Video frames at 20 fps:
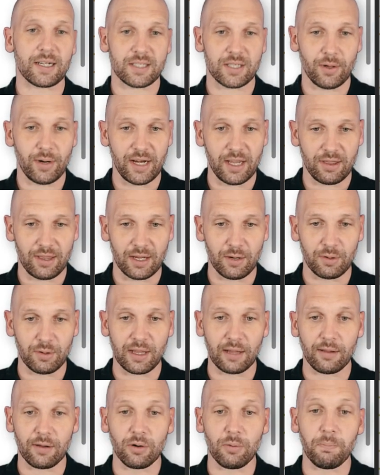So anything with
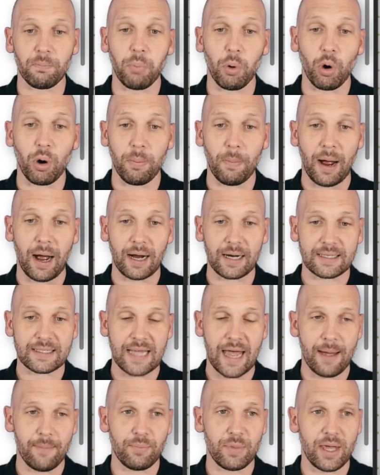the little bookmark
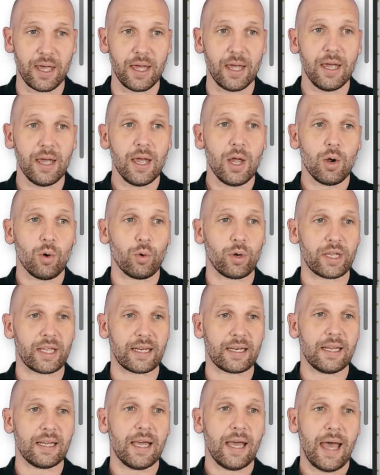tab there, we
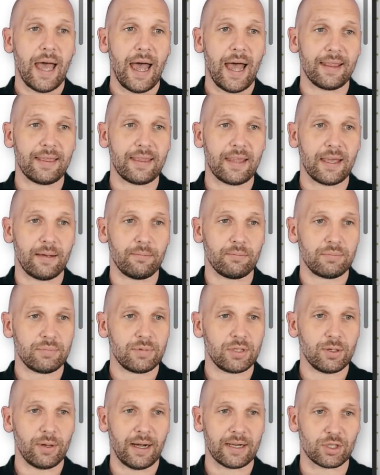can add them
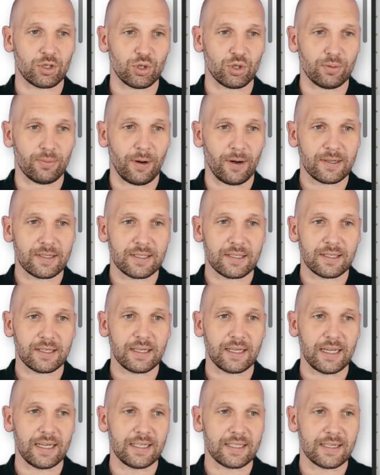to our toolbox
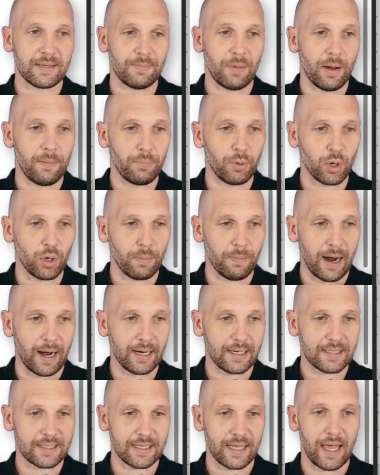into My
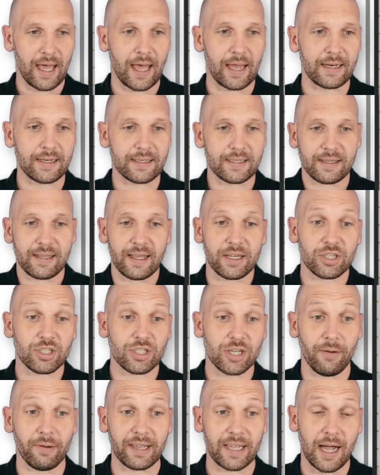Bookmarks and they're
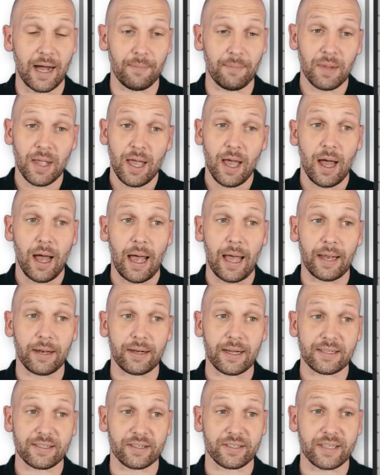showing up. And
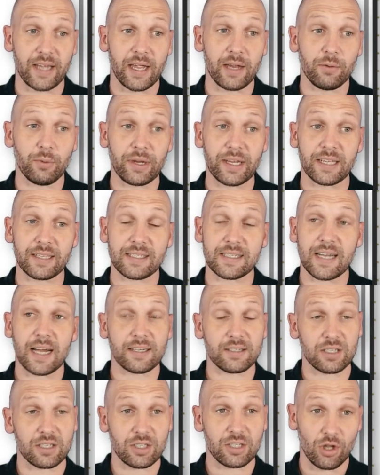as I say, we can
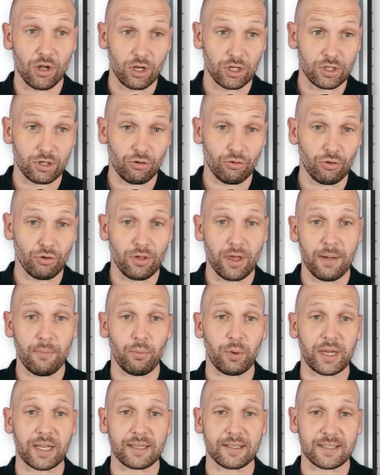start to search through them,
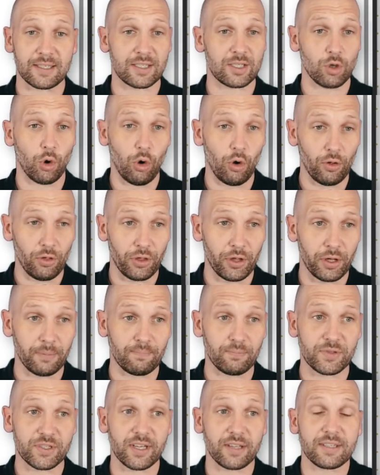we can sort
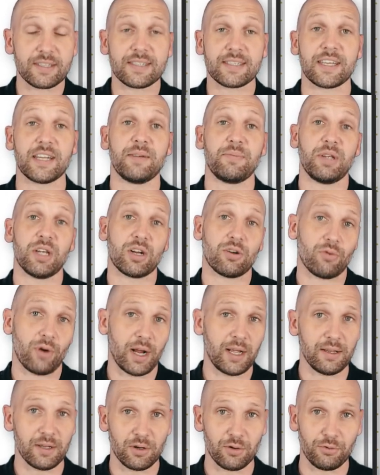them. So this is going to be a
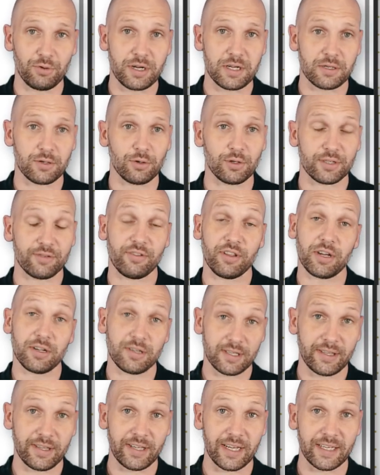great little resource for
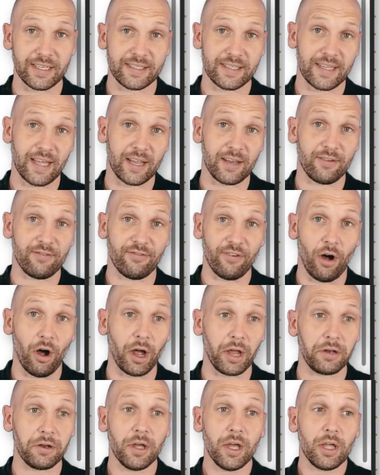those things that you
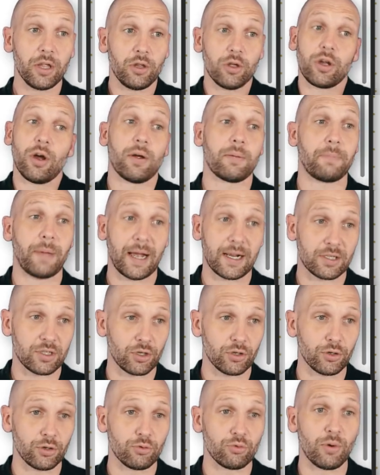find you're going back
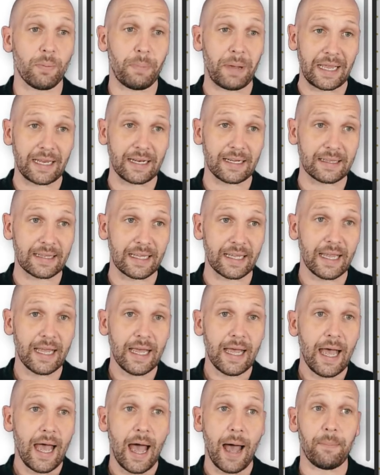to repeatedly.
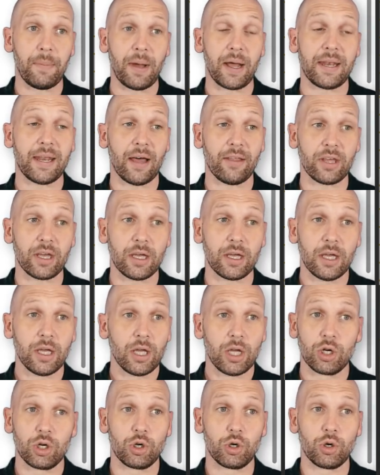Another
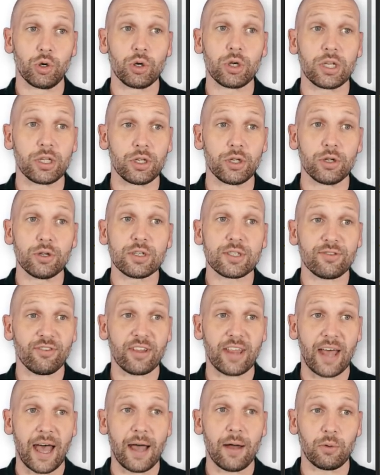good use for
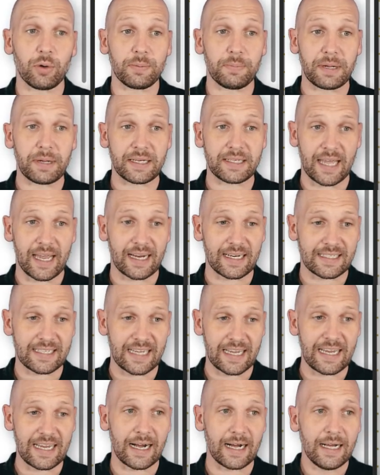that would be
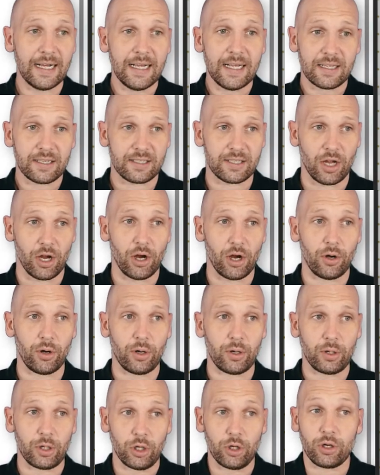TaT. So
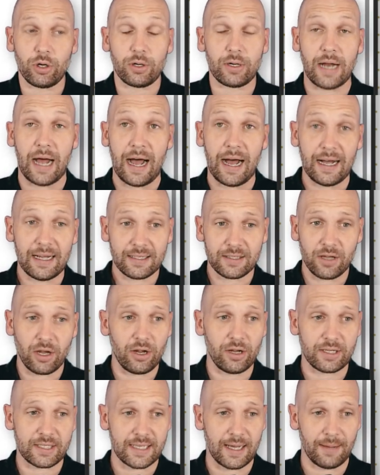you could ask
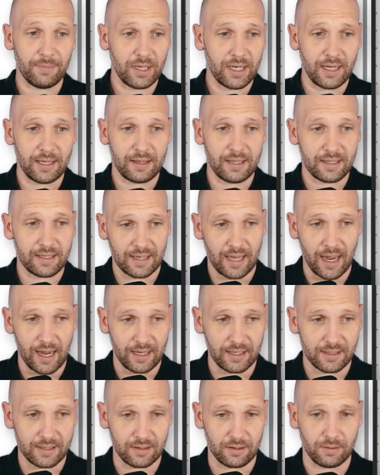her something. In this
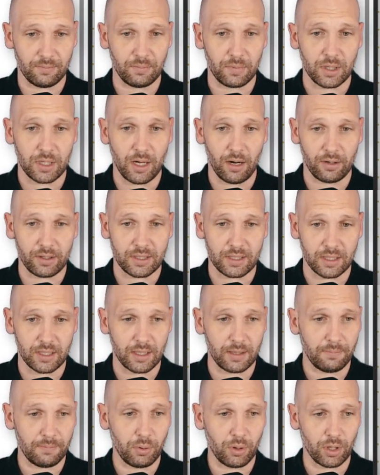case, I'm going
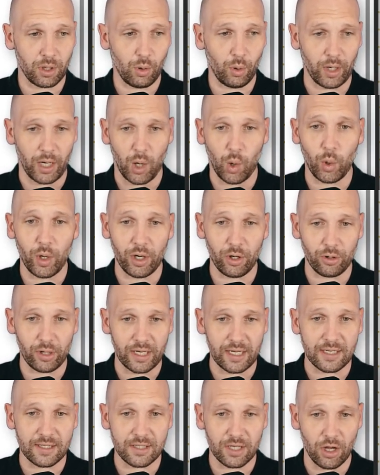to put a quick
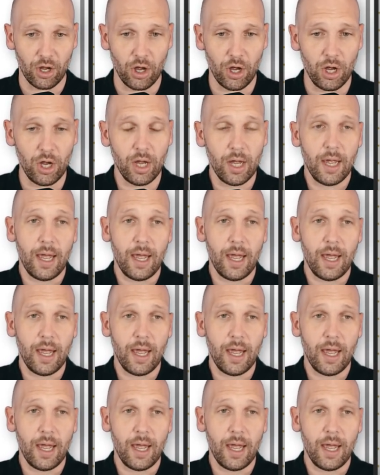query into her.